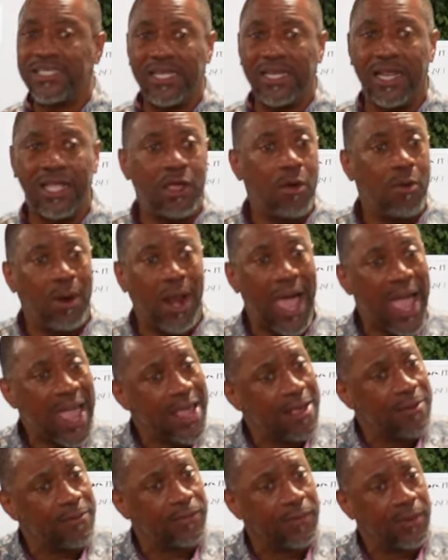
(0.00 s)
in your life.
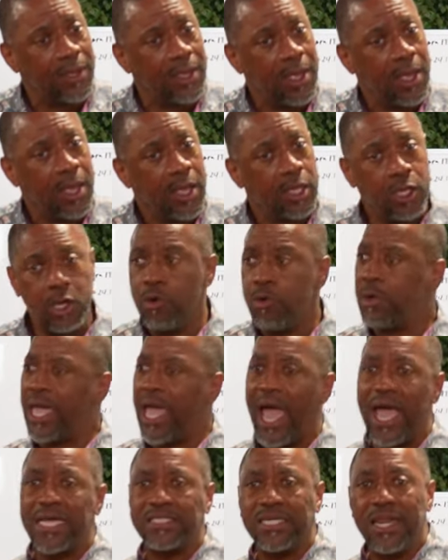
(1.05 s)
You
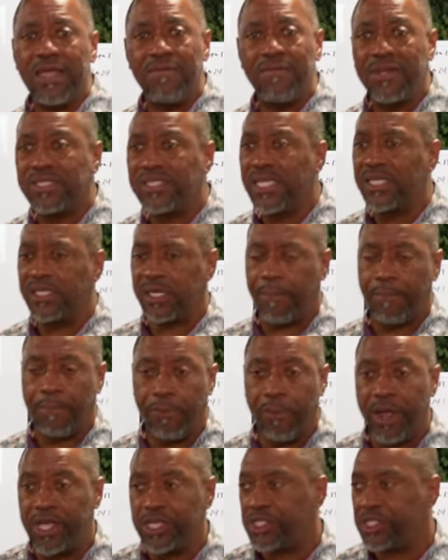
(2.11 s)
guys leave it as it,
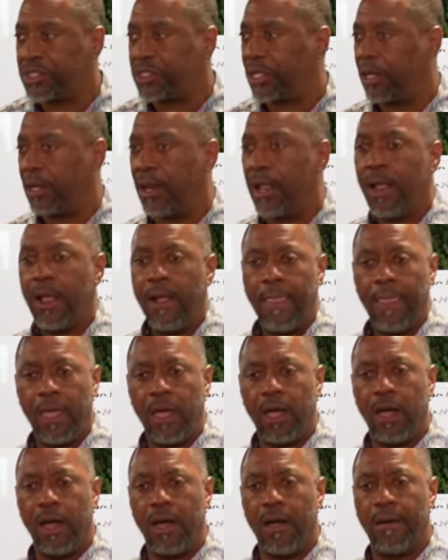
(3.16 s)
depression,
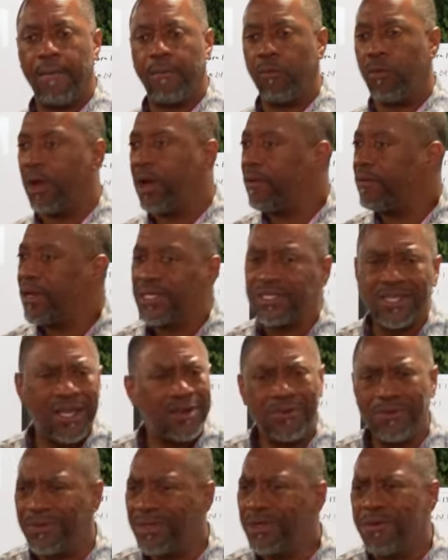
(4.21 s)
um, whatever it is y'all
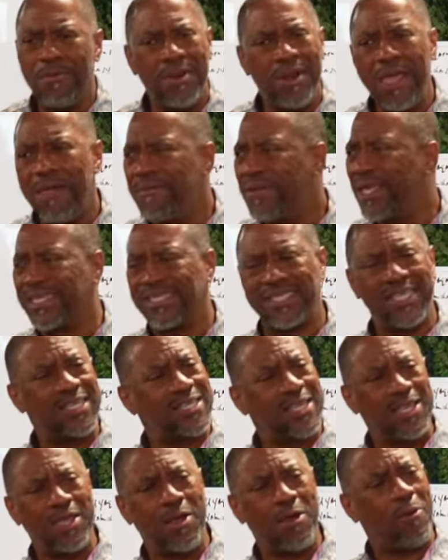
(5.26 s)
do, you leave it exist
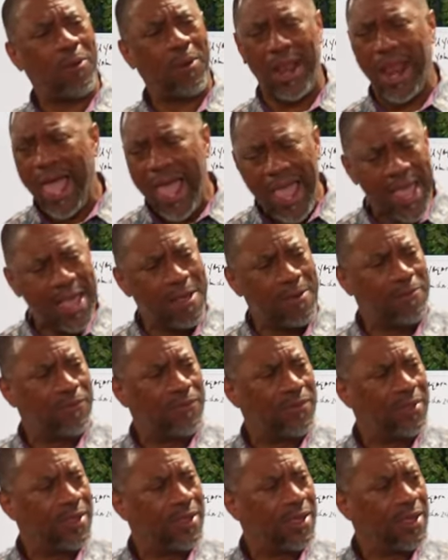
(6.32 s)
in your life.
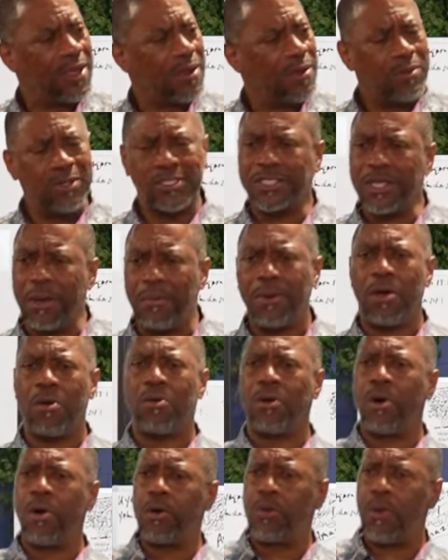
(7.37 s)
When something don't
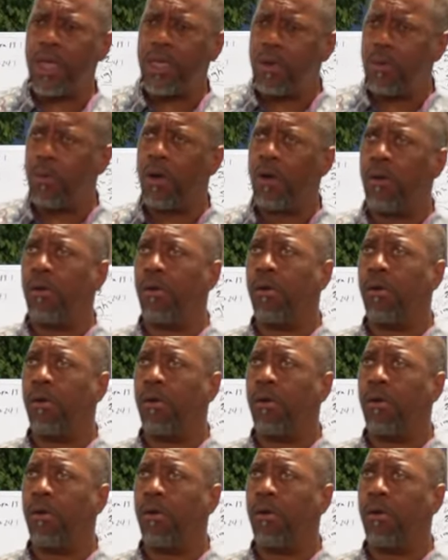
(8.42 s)
go the way you want,